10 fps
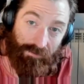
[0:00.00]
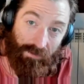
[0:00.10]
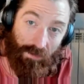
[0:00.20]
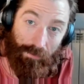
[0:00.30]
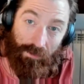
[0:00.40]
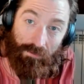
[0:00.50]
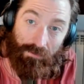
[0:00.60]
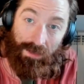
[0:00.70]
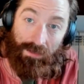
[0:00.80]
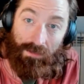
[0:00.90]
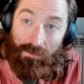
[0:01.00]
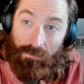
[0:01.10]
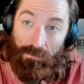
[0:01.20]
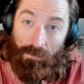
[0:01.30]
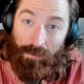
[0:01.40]
the thing about any
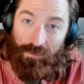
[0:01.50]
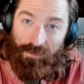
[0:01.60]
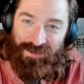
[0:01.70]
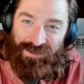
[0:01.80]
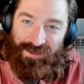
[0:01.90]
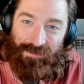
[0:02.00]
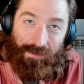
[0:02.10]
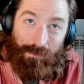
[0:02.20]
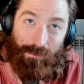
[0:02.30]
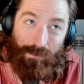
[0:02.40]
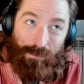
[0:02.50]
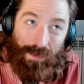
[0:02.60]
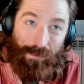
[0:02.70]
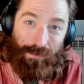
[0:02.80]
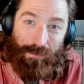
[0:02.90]
useful book is that
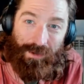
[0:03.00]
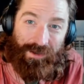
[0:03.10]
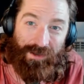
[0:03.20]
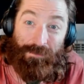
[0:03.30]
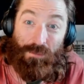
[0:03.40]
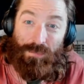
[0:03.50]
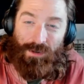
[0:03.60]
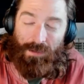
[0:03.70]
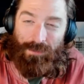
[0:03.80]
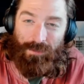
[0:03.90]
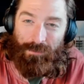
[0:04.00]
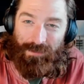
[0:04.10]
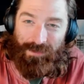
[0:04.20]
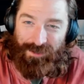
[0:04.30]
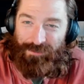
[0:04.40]
people are buying it for a problem.
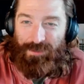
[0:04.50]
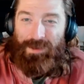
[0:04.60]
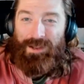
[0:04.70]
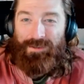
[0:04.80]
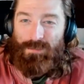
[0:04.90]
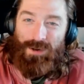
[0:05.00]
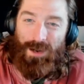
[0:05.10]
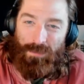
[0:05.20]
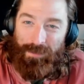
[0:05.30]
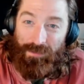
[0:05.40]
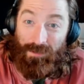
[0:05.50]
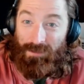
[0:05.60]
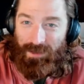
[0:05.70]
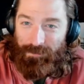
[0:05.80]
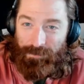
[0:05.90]
And if someone yeah. has a problem in their
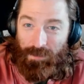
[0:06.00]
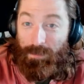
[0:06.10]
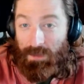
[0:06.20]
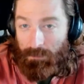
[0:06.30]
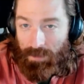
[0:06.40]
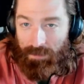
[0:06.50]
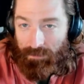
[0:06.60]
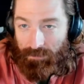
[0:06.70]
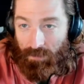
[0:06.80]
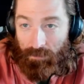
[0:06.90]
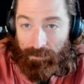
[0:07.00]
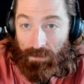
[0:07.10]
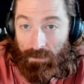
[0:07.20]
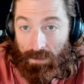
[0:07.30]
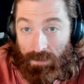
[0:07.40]
life, they're paying money to solve
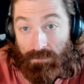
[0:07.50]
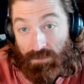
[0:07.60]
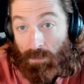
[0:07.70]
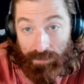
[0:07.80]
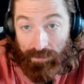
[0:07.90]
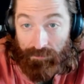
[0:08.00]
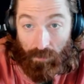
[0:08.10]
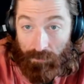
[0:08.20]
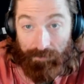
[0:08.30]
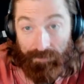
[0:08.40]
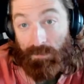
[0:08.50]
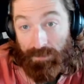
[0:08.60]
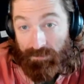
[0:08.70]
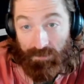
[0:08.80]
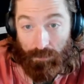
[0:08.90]
it, and doubly so if it's a
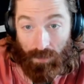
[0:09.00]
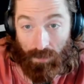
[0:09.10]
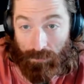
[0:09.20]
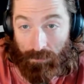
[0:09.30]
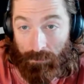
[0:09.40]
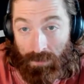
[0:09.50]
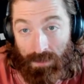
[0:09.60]
business problem